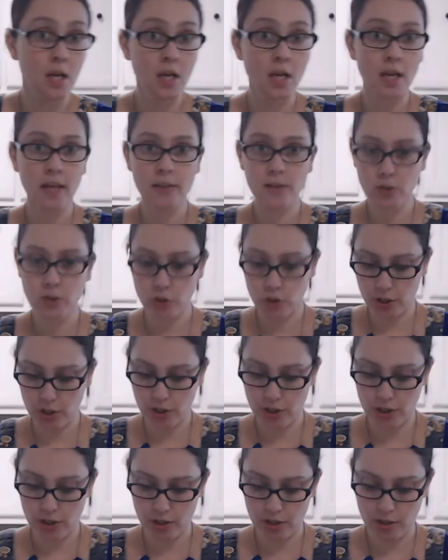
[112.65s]
and the
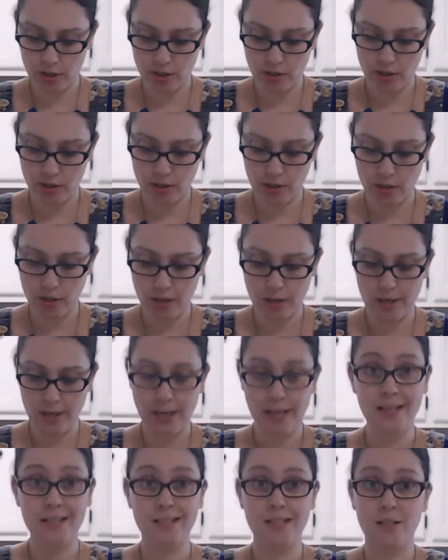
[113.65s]
sugar
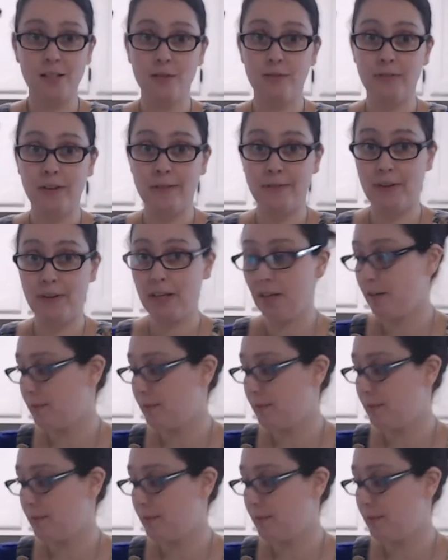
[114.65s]
until fluffy.